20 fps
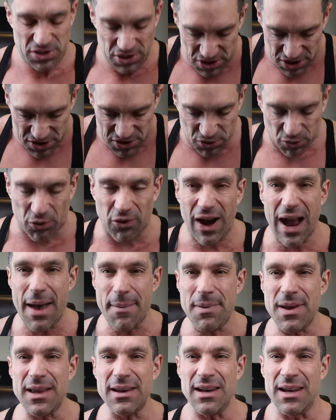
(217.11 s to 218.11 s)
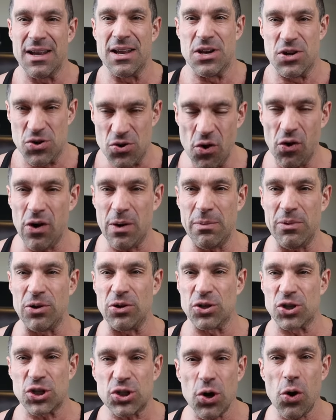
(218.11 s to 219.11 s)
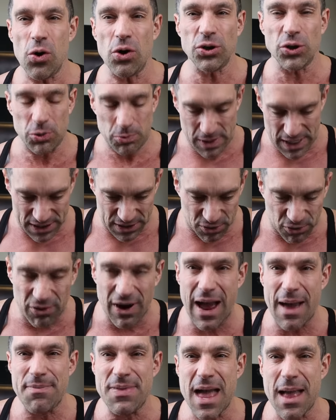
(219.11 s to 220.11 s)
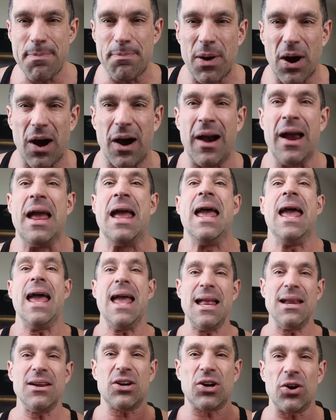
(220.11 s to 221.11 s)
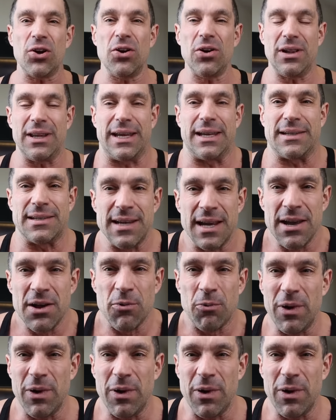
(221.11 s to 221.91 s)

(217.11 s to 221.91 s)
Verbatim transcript: So just grab it normal, shoulder width. Grab that bar and curl it.